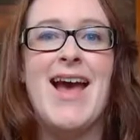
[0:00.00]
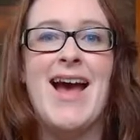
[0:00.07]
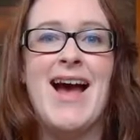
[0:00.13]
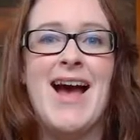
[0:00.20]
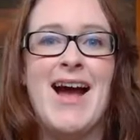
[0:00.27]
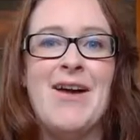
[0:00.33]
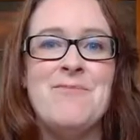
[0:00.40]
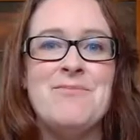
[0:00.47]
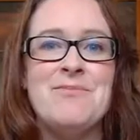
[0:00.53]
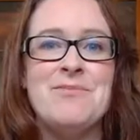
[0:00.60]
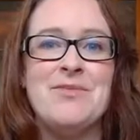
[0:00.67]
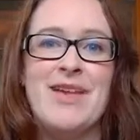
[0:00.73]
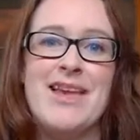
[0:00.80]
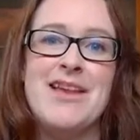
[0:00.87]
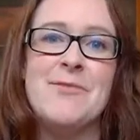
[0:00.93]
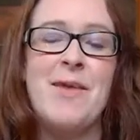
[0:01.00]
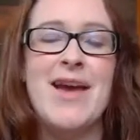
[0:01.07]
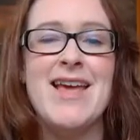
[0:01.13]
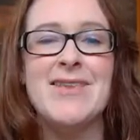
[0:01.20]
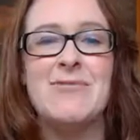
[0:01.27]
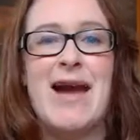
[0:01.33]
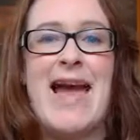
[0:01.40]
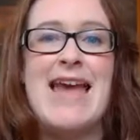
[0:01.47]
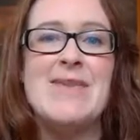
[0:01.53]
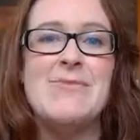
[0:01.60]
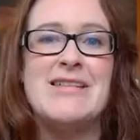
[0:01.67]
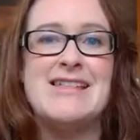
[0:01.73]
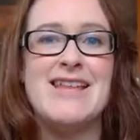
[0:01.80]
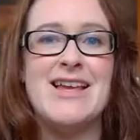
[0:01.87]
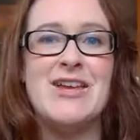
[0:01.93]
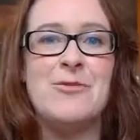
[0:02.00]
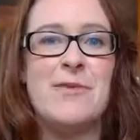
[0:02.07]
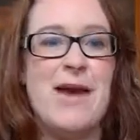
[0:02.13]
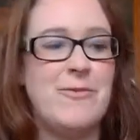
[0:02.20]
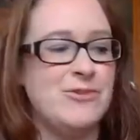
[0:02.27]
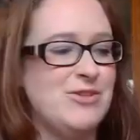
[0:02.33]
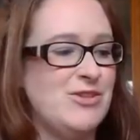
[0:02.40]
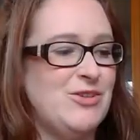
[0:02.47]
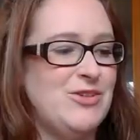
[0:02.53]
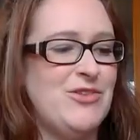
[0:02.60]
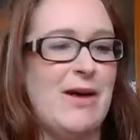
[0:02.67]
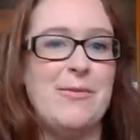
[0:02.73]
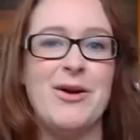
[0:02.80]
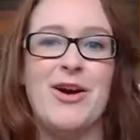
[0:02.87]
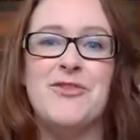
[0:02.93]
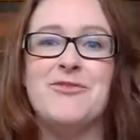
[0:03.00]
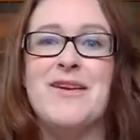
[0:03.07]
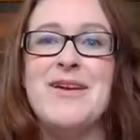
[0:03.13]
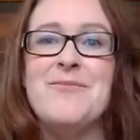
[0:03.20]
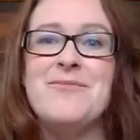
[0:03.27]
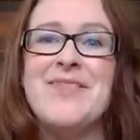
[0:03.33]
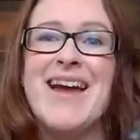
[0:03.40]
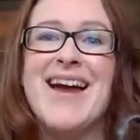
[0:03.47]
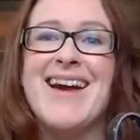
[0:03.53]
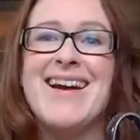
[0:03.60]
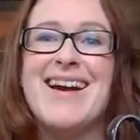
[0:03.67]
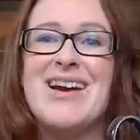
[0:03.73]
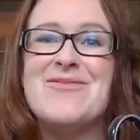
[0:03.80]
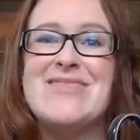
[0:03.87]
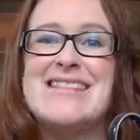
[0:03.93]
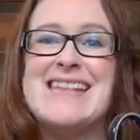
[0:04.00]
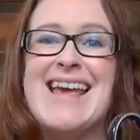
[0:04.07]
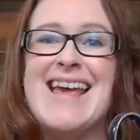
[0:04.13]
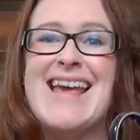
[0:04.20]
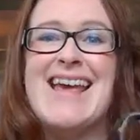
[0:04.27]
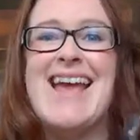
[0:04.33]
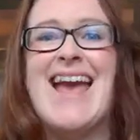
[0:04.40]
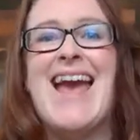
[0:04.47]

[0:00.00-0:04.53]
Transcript: My aim is that you'd be able to grab a coffee, a cup of tea,